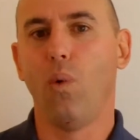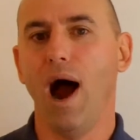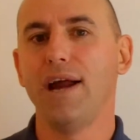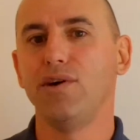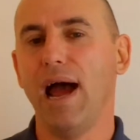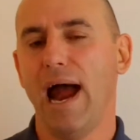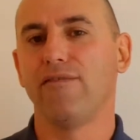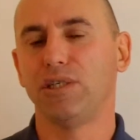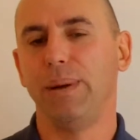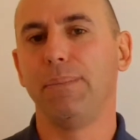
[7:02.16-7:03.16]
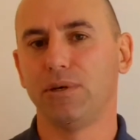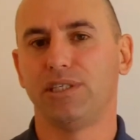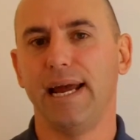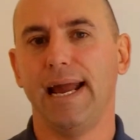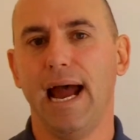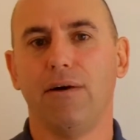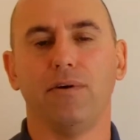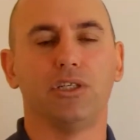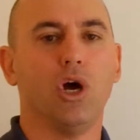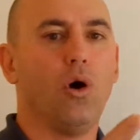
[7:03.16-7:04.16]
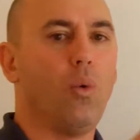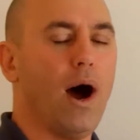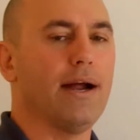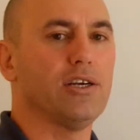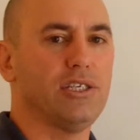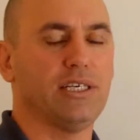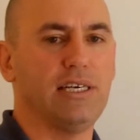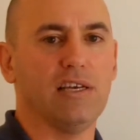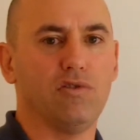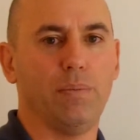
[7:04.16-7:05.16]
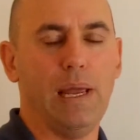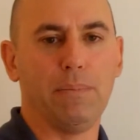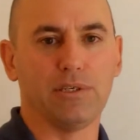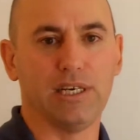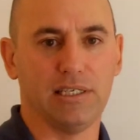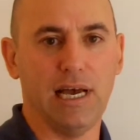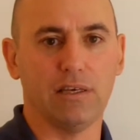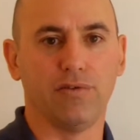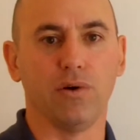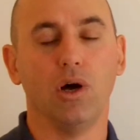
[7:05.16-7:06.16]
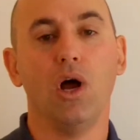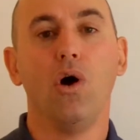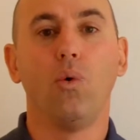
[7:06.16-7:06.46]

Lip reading: Why do average people stay average? Why are successful people successful?